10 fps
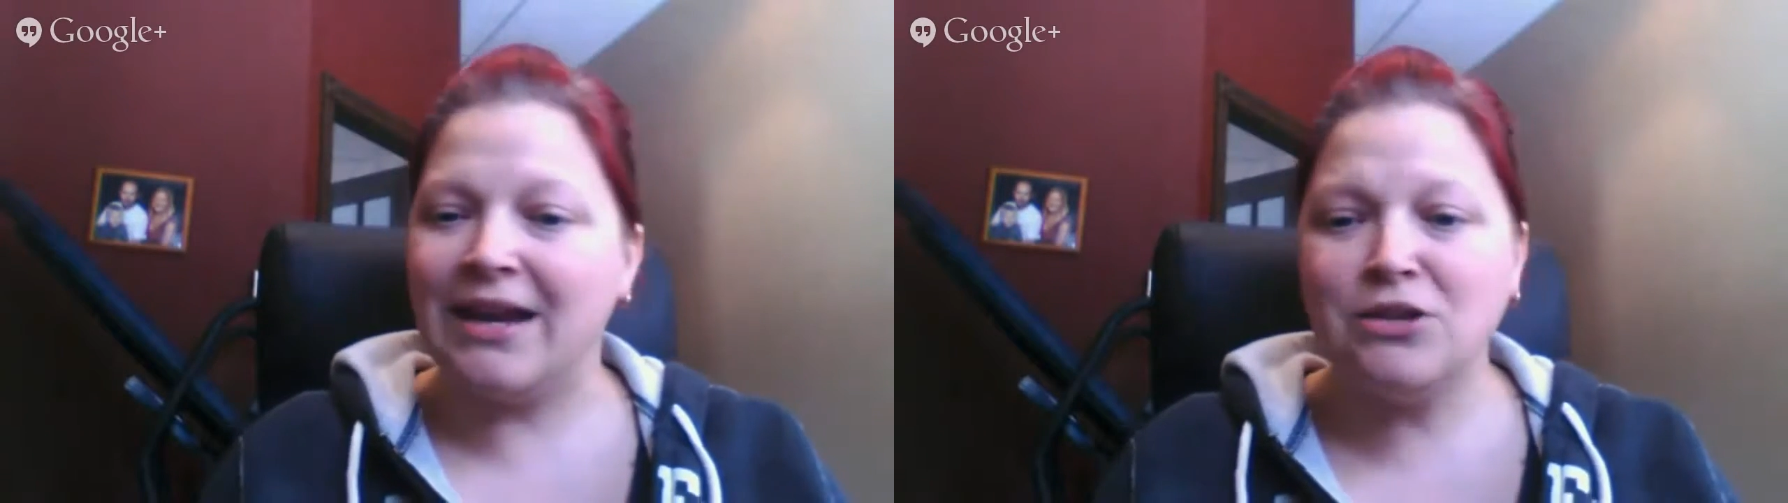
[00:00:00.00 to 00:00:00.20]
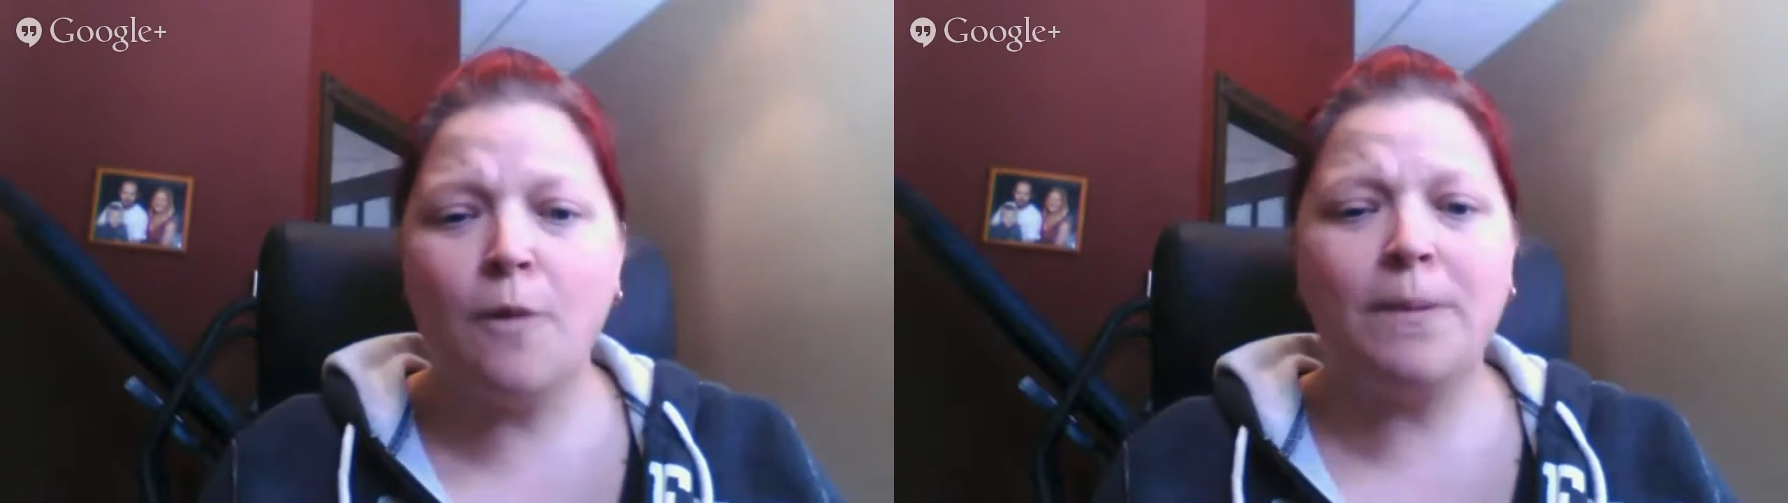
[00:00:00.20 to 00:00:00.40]
And
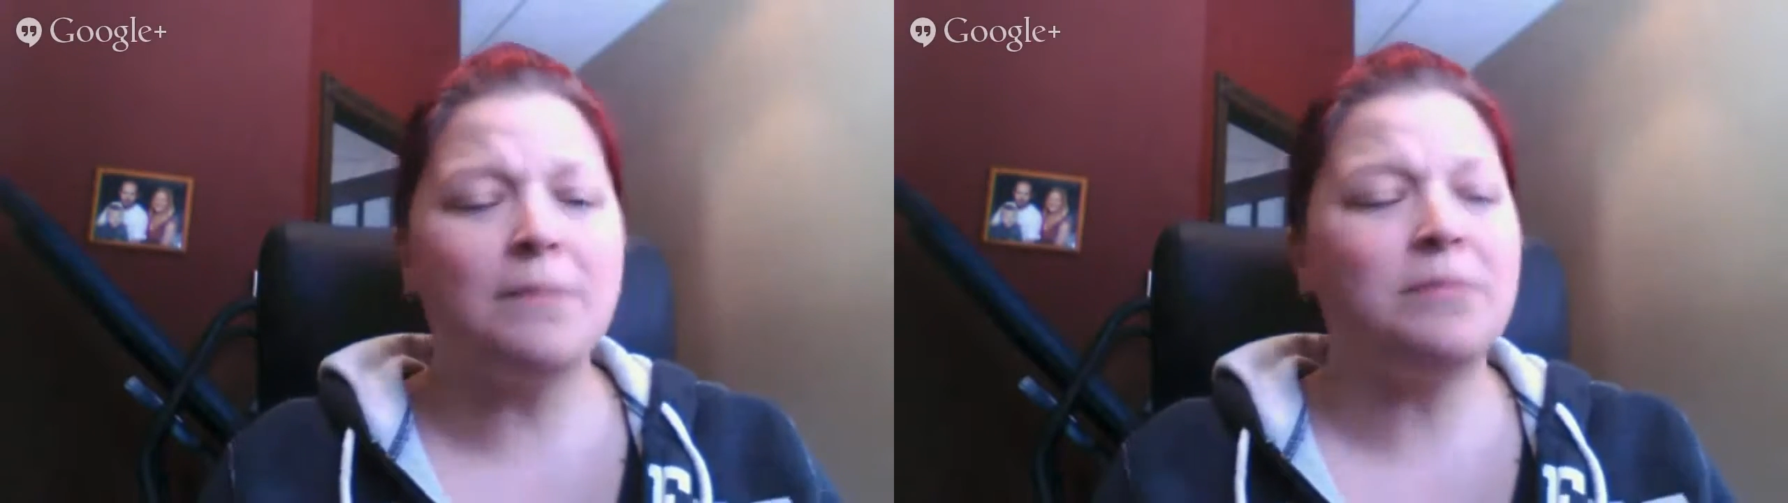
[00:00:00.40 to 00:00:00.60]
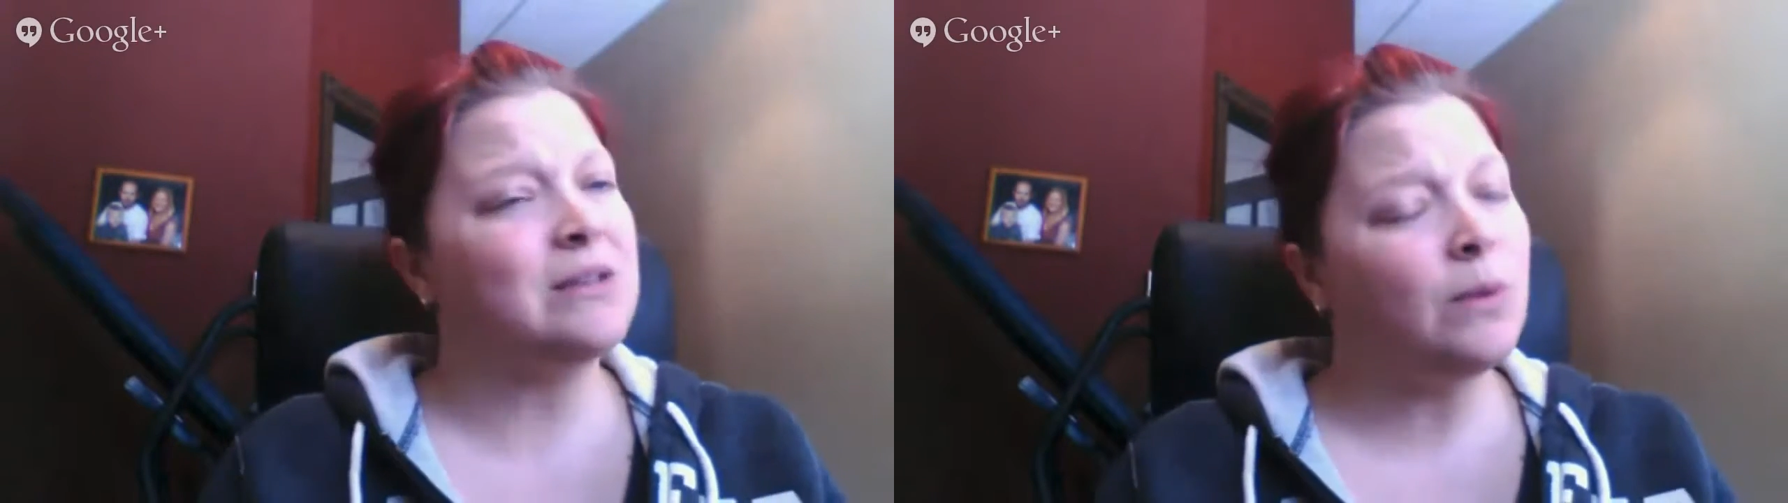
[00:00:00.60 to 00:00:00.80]
I know
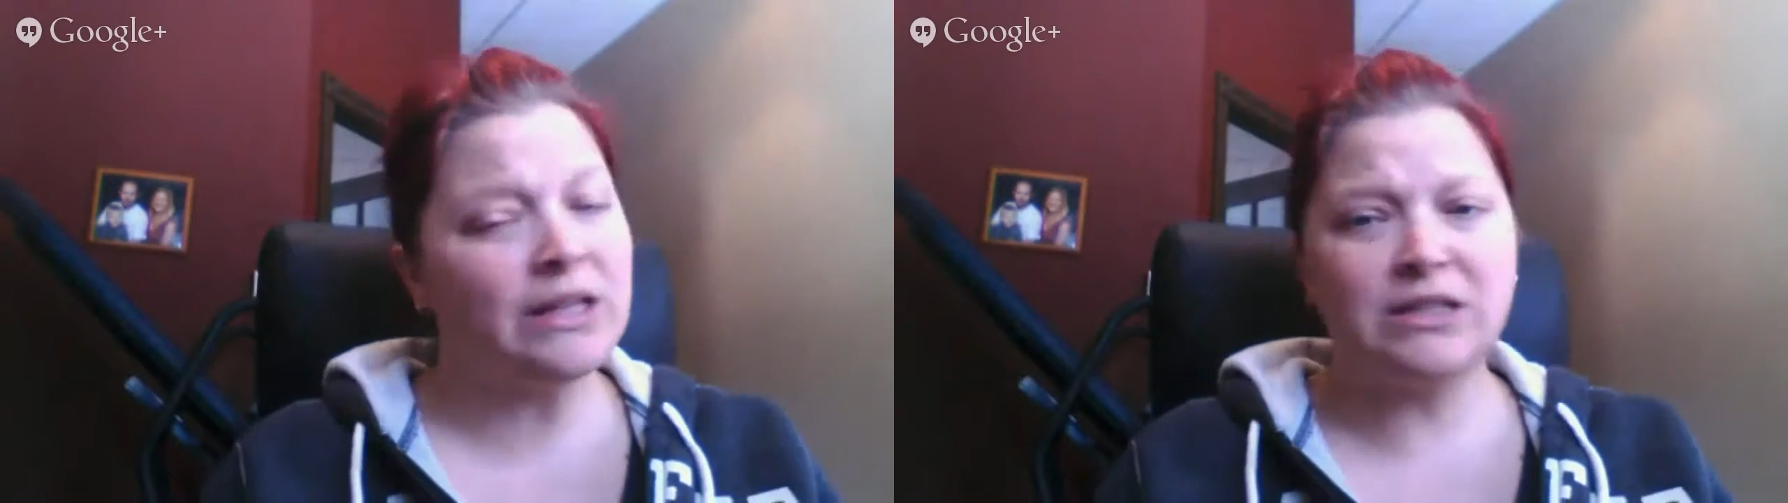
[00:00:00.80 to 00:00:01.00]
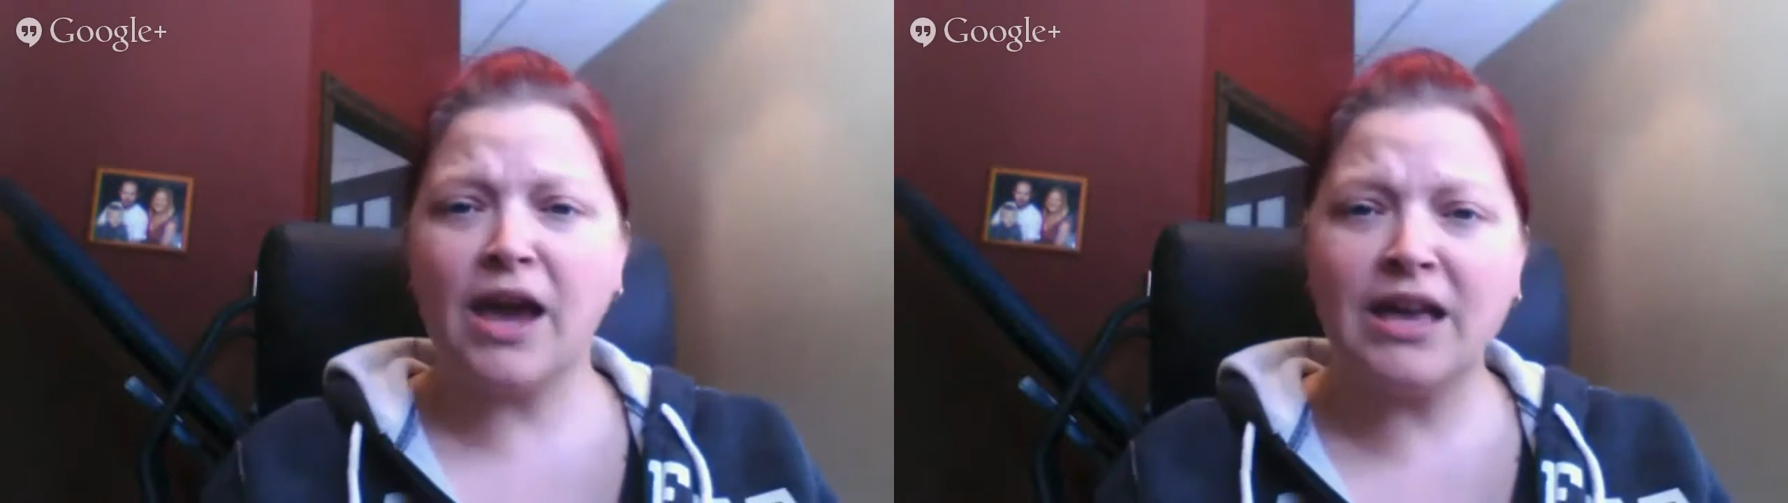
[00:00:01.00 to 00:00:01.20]
people say,
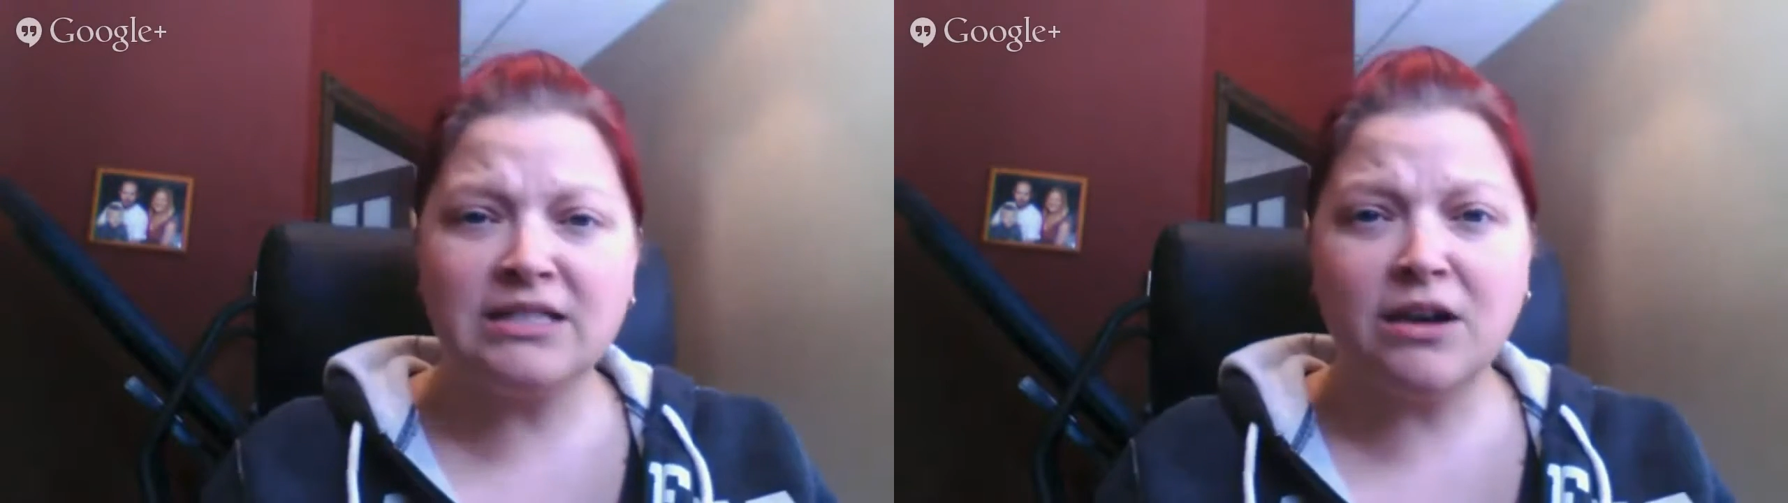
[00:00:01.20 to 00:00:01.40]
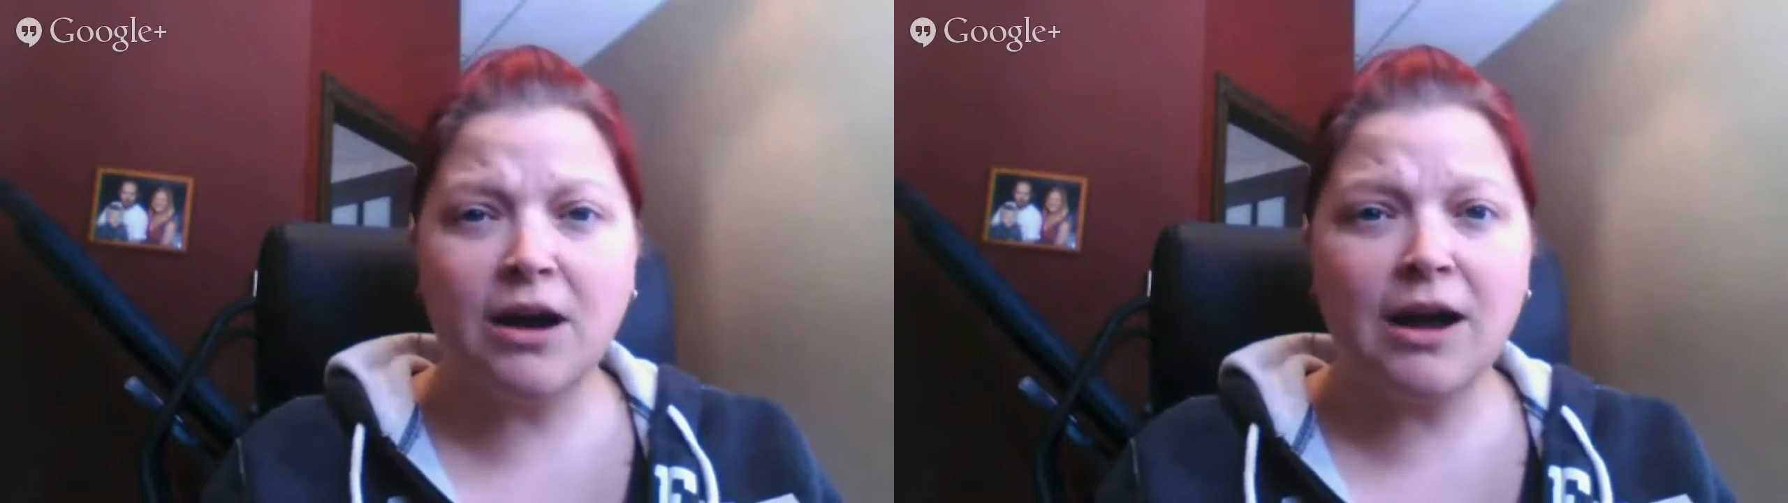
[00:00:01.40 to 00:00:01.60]
well, it
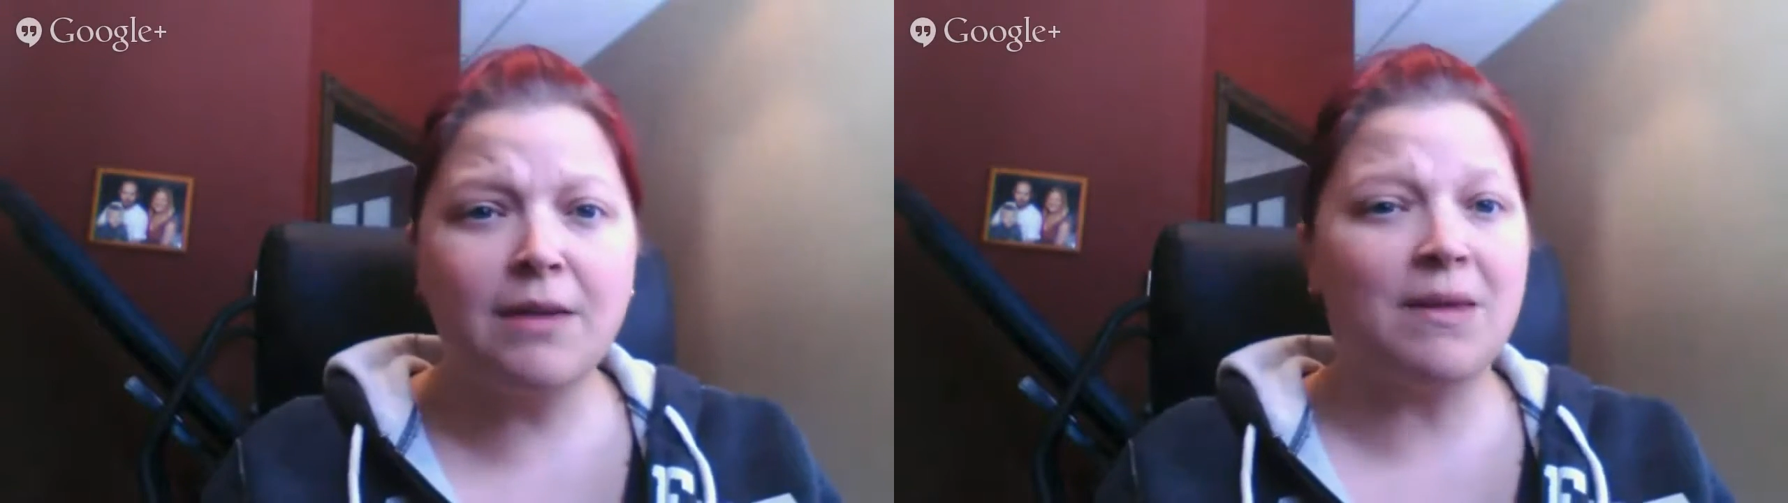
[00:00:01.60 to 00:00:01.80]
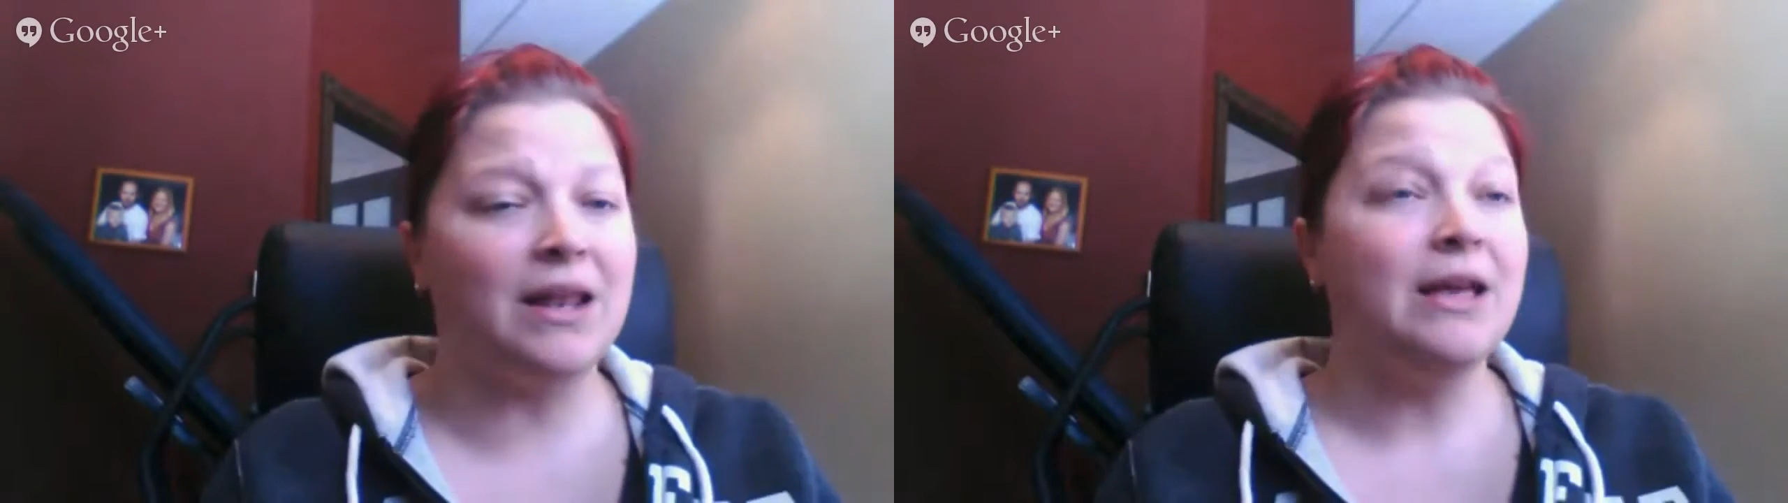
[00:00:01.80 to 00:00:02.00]
takes
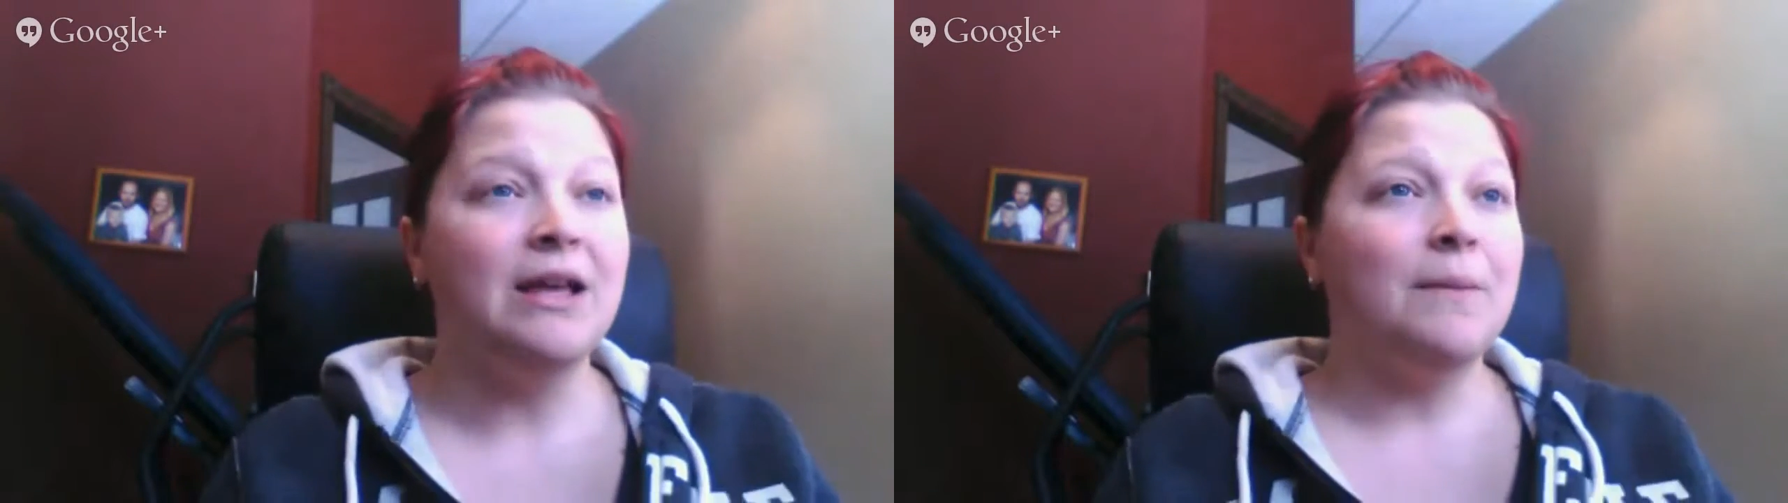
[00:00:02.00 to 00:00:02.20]
time.